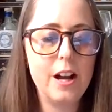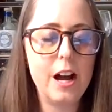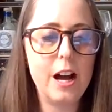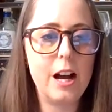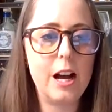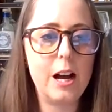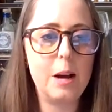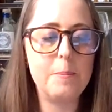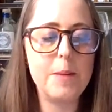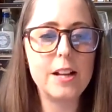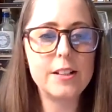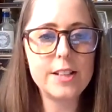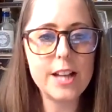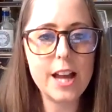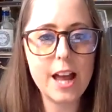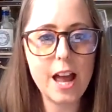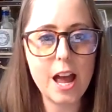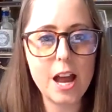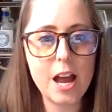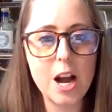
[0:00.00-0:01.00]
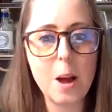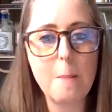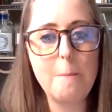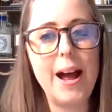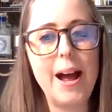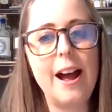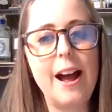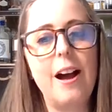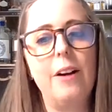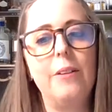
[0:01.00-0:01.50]

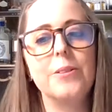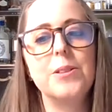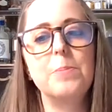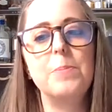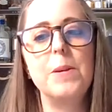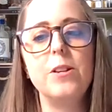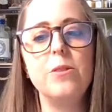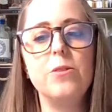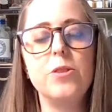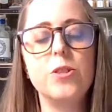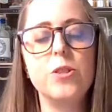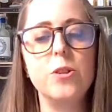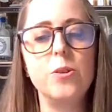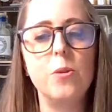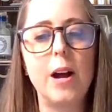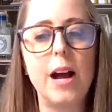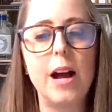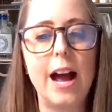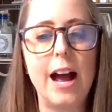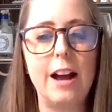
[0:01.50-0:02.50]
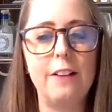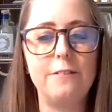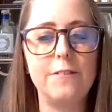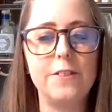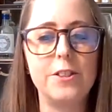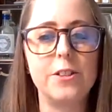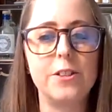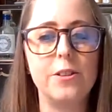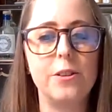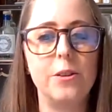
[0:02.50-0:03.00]
£10, but you do have
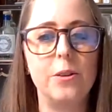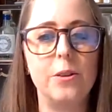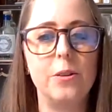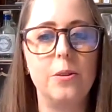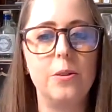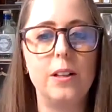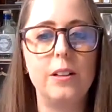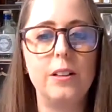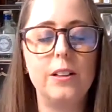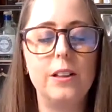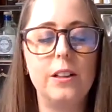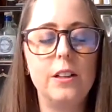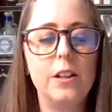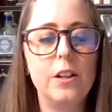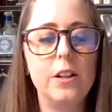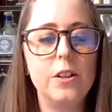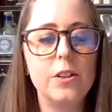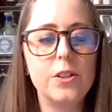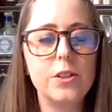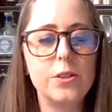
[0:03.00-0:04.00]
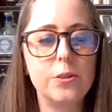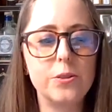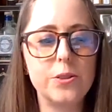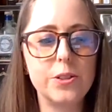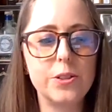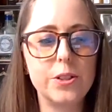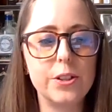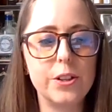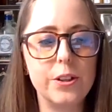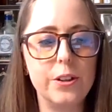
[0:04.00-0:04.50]
to
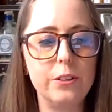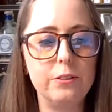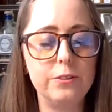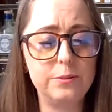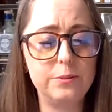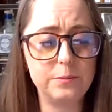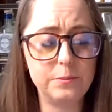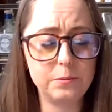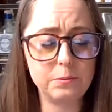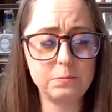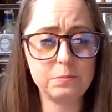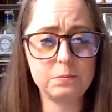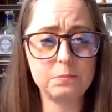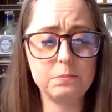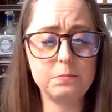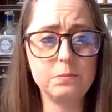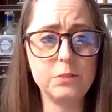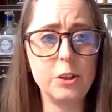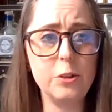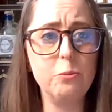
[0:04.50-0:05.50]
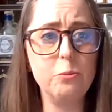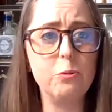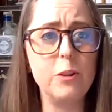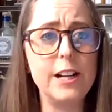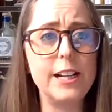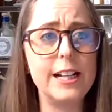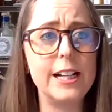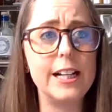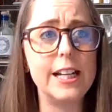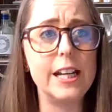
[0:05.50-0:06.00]
sort of
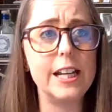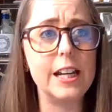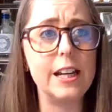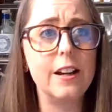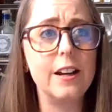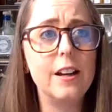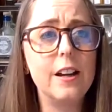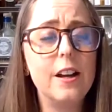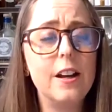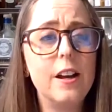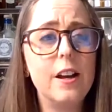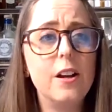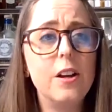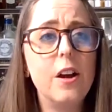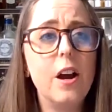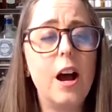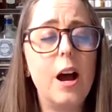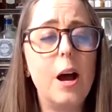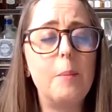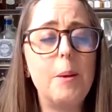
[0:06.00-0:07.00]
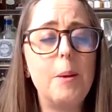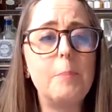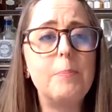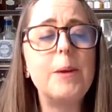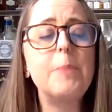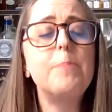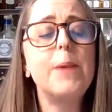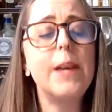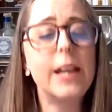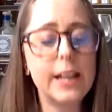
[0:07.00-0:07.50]
really
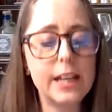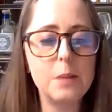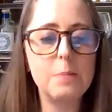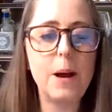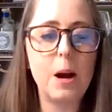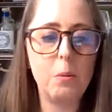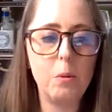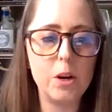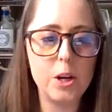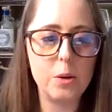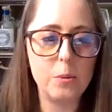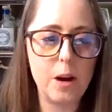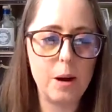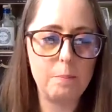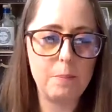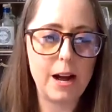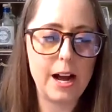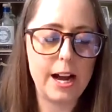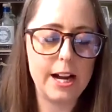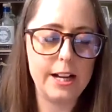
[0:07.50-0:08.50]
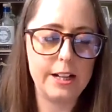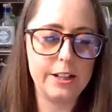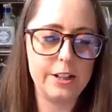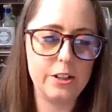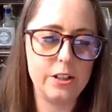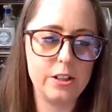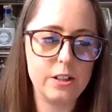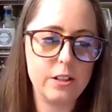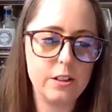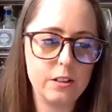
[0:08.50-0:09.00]
be picky about what you are buying,
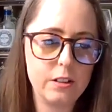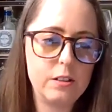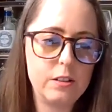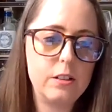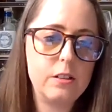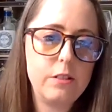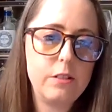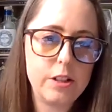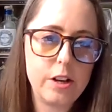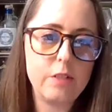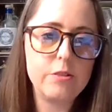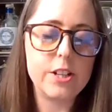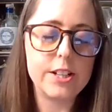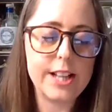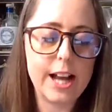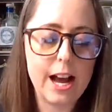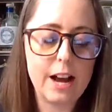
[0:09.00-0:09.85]
and just